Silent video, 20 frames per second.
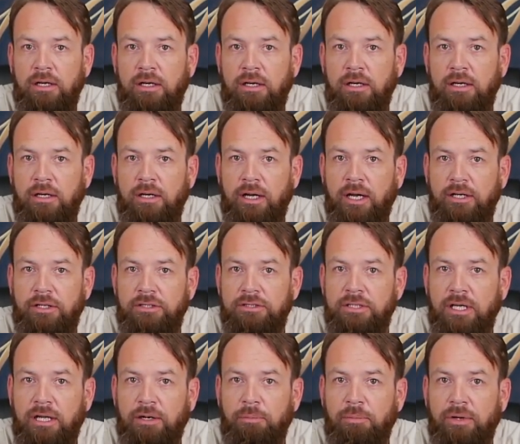I
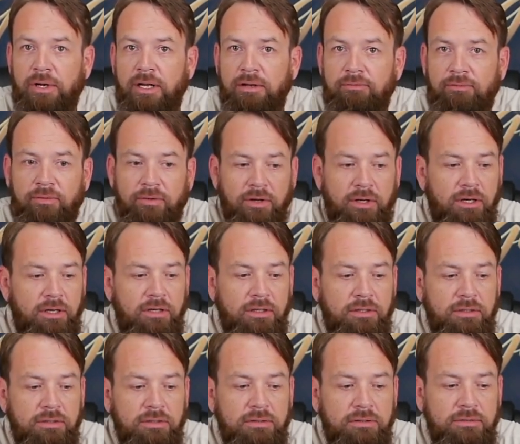just had a brain fart.
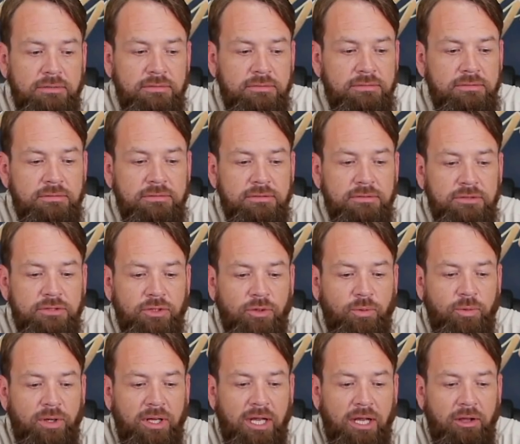
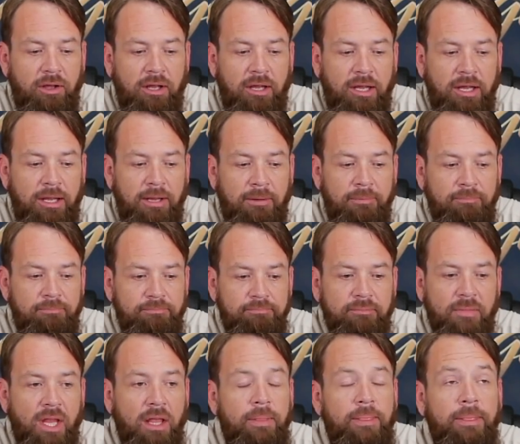So we have
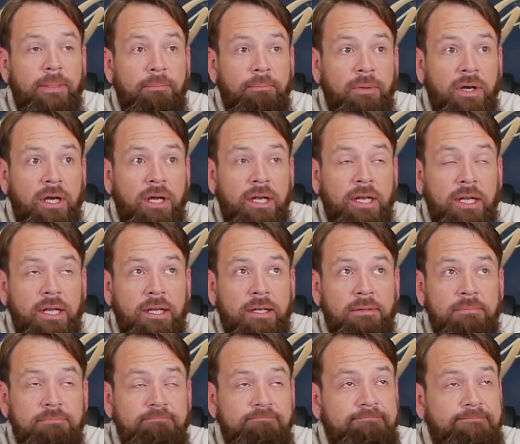the
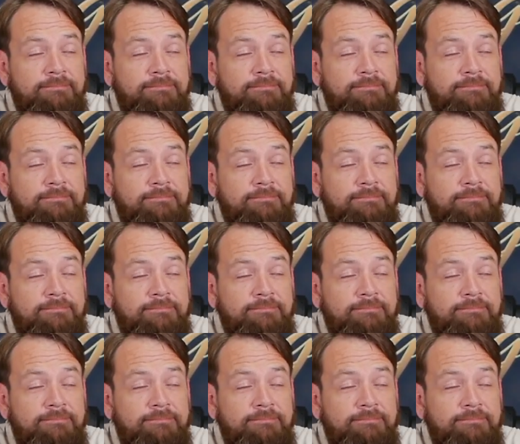mudding.